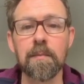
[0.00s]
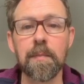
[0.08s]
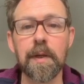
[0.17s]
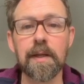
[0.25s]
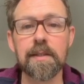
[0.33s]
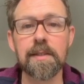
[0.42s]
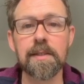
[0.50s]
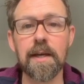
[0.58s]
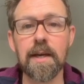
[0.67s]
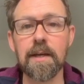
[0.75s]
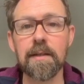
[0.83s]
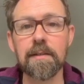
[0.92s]
But
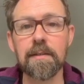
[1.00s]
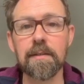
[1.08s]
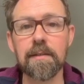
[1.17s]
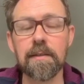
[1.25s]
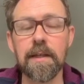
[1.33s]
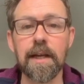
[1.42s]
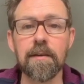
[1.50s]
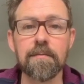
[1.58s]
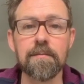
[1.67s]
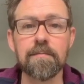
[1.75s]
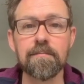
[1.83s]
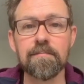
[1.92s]
you
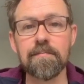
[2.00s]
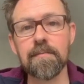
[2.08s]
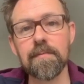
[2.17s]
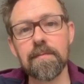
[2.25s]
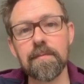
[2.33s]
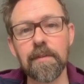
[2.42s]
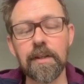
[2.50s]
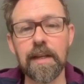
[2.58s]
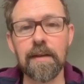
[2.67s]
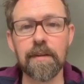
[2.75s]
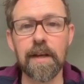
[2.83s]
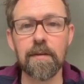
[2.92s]

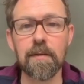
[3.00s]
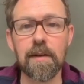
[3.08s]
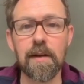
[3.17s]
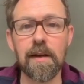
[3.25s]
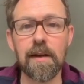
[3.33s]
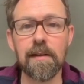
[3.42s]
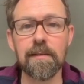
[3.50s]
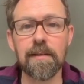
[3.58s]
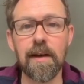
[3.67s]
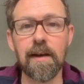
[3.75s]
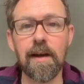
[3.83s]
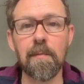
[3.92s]
never know.
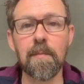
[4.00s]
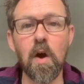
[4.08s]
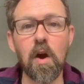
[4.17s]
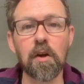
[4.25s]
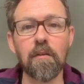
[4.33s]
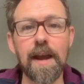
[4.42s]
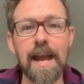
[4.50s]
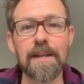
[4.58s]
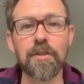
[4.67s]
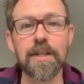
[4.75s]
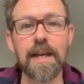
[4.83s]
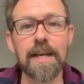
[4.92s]
I'm not a great
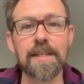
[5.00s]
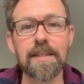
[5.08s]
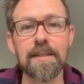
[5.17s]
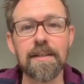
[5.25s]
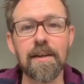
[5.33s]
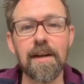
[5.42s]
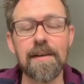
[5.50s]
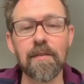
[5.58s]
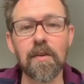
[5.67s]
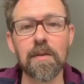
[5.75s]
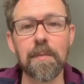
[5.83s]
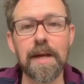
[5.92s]
educator. I haven't
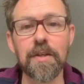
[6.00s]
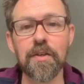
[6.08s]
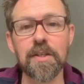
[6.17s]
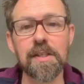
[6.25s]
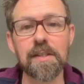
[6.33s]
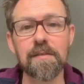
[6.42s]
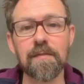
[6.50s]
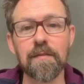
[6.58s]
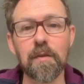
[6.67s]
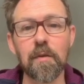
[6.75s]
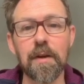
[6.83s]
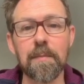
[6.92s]
got the patience
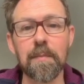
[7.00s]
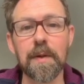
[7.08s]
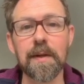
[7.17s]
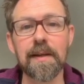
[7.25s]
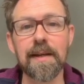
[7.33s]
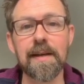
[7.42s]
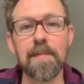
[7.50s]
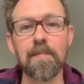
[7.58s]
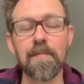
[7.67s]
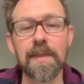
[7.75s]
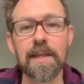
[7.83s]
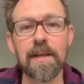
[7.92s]
for it, but
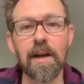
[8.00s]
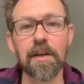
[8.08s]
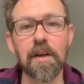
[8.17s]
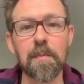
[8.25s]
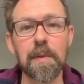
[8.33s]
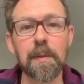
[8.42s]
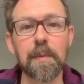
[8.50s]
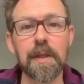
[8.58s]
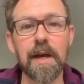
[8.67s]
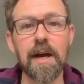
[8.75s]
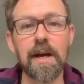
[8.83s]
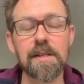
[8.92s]
I know people
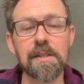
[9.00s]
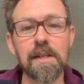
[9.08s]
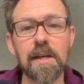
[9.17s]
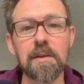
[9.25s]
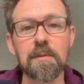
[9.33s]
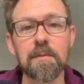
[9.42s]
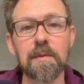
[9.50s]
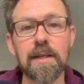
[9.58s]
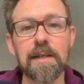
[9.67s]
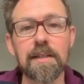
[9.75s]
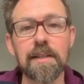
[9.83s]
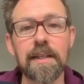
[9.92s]
that are. So
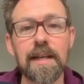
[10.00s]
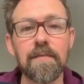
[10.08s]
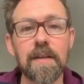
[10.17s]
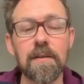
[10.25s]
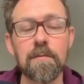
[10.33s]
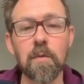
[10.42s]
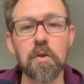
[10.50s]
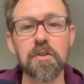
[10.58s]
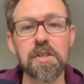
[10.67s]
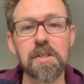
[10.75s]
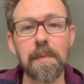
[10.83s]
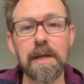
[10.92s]
you never know. Watch
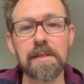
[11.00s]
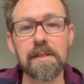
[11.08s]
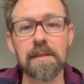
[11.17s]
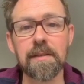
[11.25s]
your space.